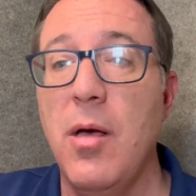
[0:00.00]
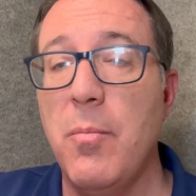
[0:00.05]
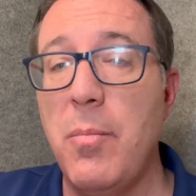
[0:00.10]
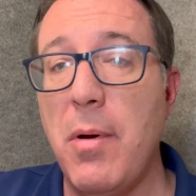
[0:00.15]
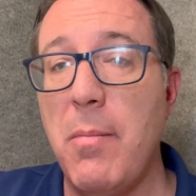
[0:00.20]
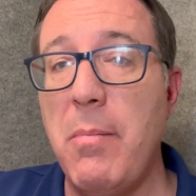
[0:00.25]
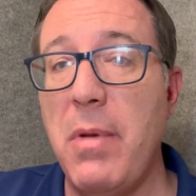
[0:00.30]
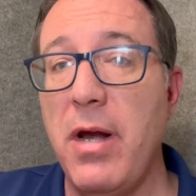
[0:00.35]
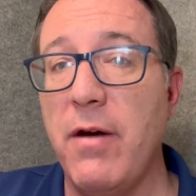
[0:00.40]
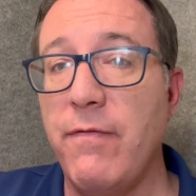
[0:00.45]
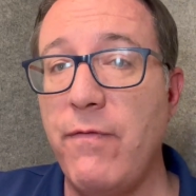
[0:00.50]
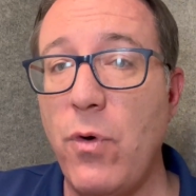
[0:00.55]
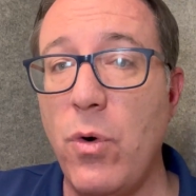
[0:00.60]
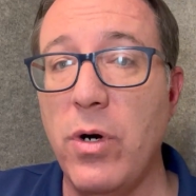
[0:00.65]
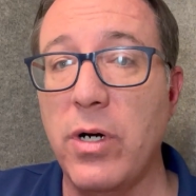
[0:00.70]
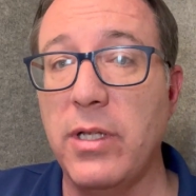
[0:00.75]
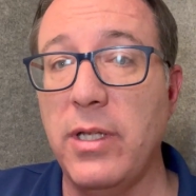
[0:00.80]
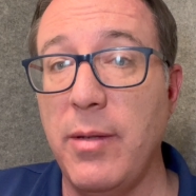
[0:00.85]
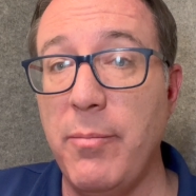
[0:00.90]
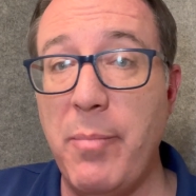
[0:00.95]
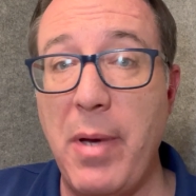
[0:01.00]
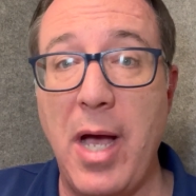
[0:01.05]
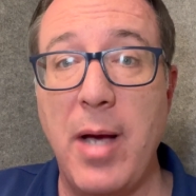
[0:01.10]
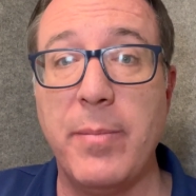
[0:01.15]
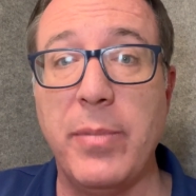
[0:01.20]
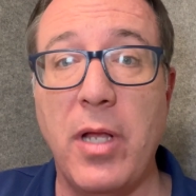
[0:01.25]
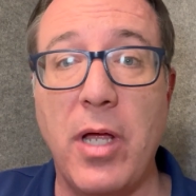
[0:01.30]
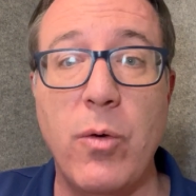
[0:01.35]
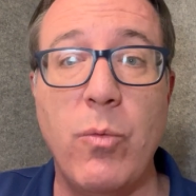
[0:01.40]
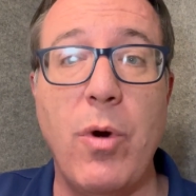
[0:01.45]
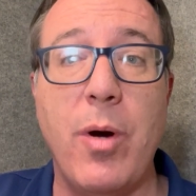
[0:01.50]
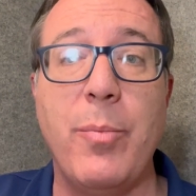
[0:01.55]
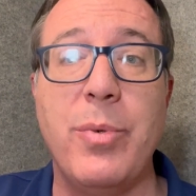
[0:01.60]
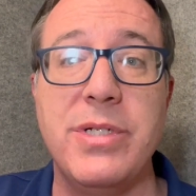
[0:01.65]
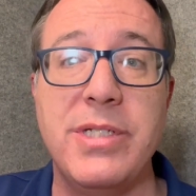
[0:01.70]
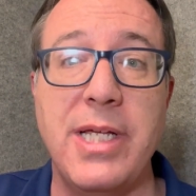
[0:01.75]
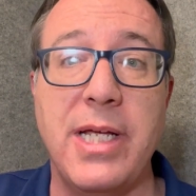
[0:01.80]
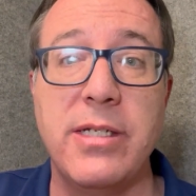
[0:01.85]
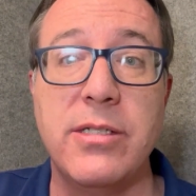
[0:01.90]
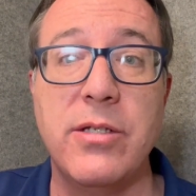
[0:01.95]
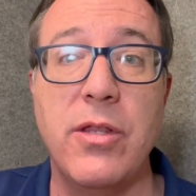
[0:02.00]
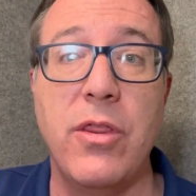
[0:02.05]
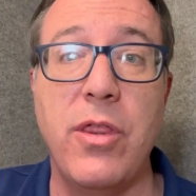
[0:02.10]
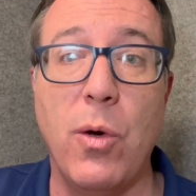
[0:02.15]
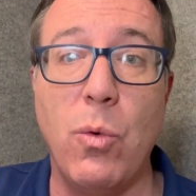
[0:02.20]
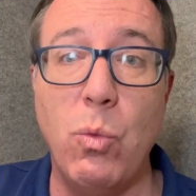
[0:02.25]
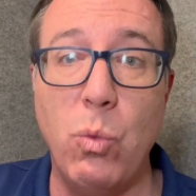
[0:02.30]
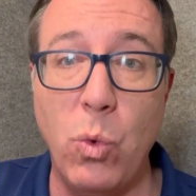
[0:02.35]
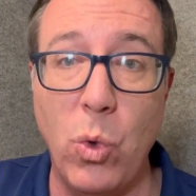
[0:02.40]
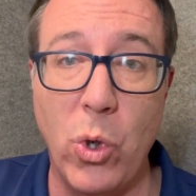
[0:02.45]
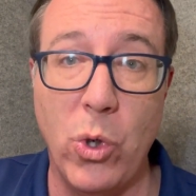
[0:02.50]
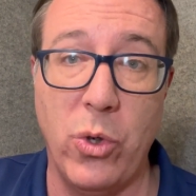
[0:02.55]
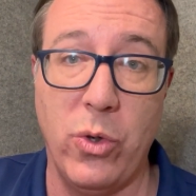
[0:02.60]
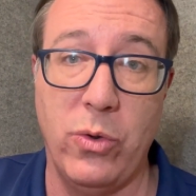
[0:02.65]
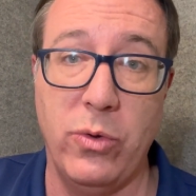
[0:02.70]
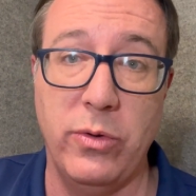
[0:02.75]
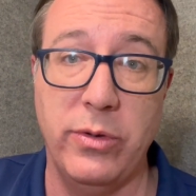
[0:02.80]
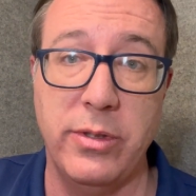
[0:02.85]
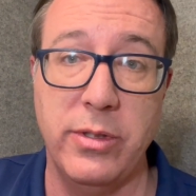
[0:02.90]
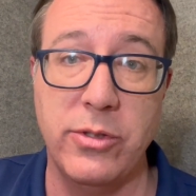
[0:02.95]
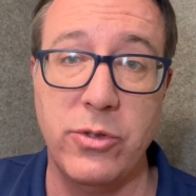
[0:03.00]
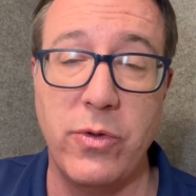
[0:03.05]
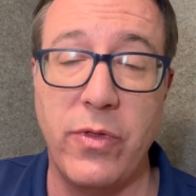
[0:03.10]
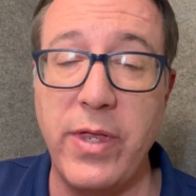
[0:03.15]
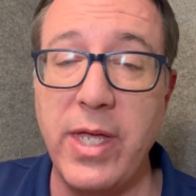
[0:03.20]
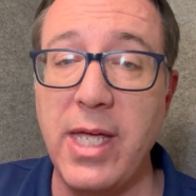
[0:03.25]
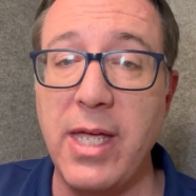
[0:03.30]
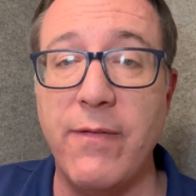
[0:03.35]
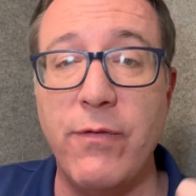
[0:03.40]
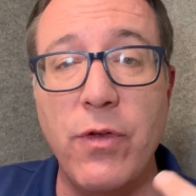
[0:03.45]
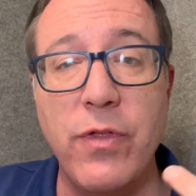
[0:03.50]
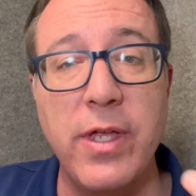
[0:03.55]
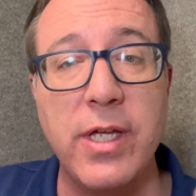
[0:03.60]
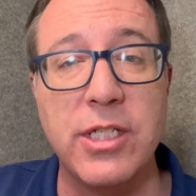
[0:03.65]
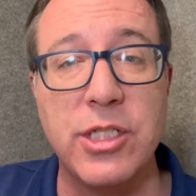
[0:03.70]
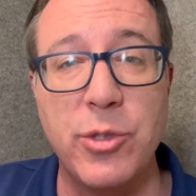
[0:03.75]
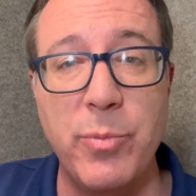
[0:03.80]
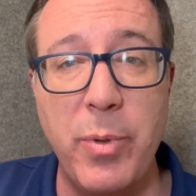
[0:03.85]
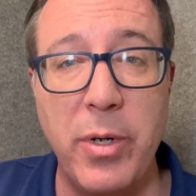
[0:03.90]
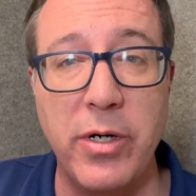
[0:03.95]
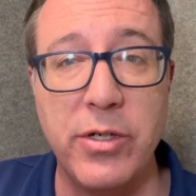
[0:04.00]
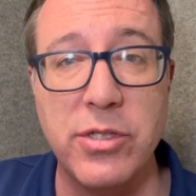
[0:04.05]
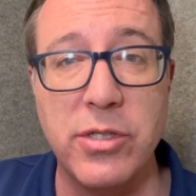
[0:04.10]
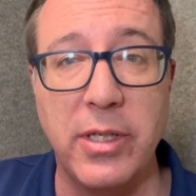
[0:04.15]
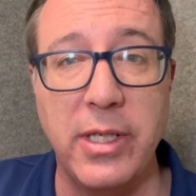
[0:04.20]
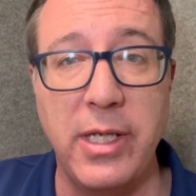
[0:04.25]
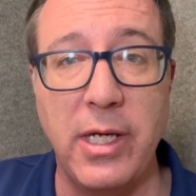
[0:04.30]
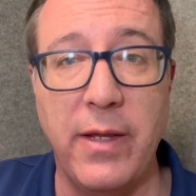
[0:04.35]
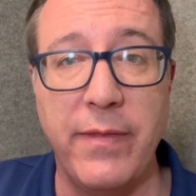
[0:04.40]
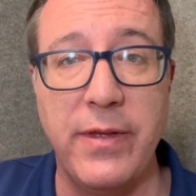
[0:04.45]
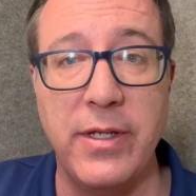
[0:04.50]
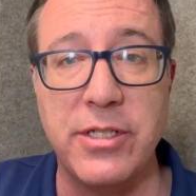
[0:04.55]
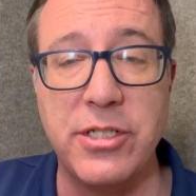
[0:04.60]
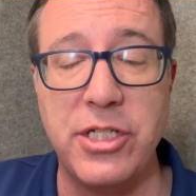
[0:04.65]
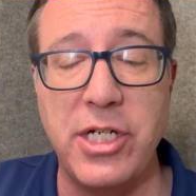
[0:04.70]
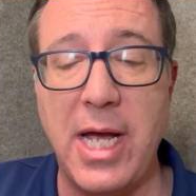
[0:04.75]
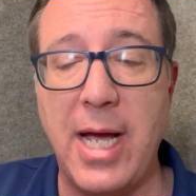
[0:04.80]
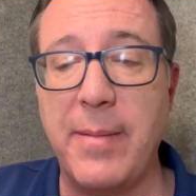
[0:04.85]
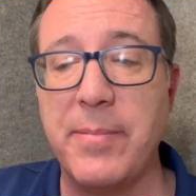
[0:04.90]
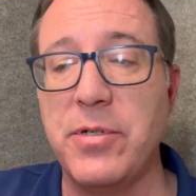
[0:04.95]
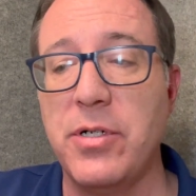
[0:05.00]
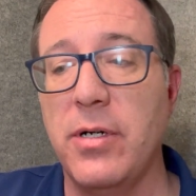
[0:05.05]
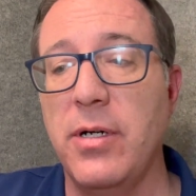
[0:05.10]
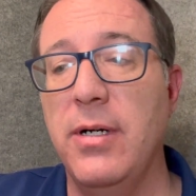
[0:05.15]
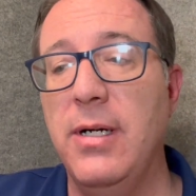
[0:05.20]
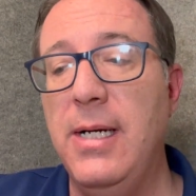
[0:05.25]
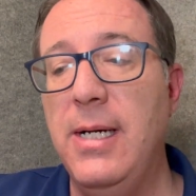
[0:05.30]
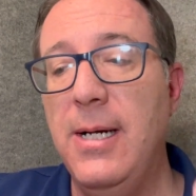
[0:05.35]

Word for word: But metaphorically, Babylon represents the world. So think if you think spiritually on this chapter,